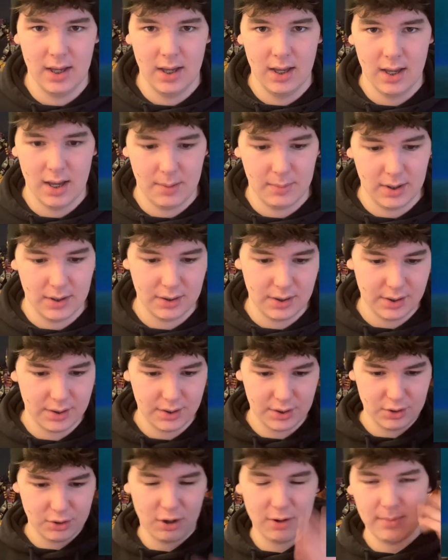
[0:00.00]
I mean,
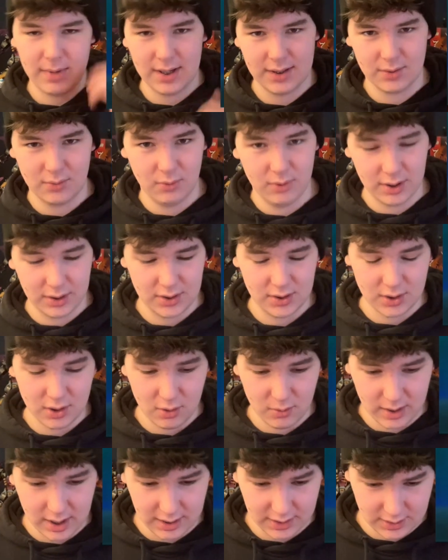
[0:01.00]
the short mask works so
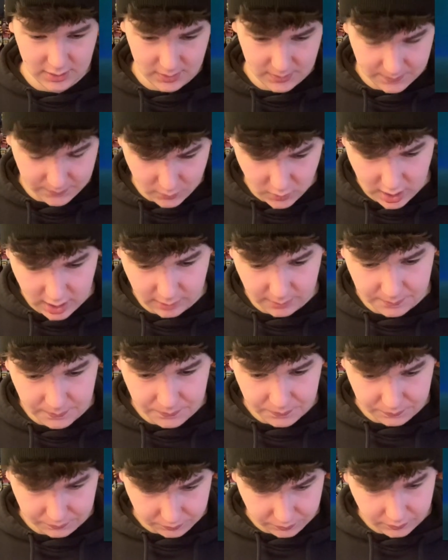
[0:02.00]
well as well,
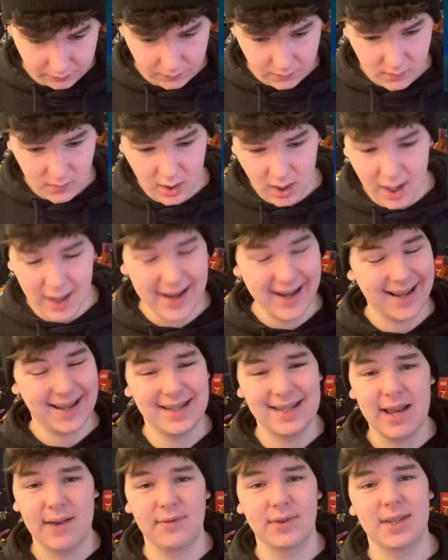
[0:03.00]
and I can
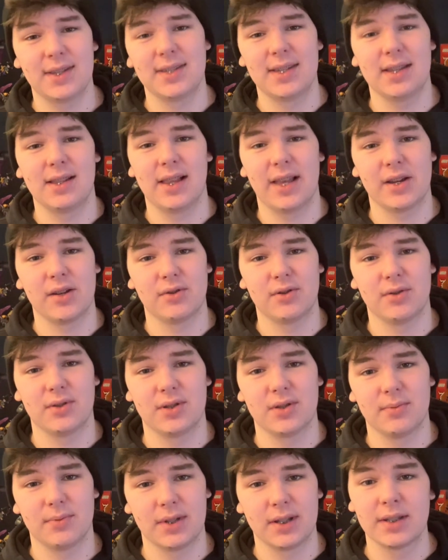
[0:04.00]
definitely see LEGO doing
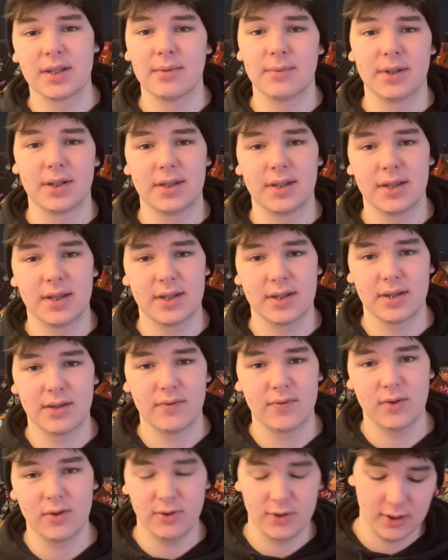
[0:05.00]
something similar to this in the
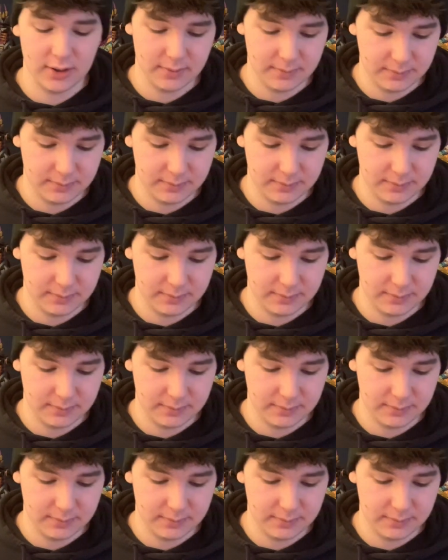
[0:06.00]
future.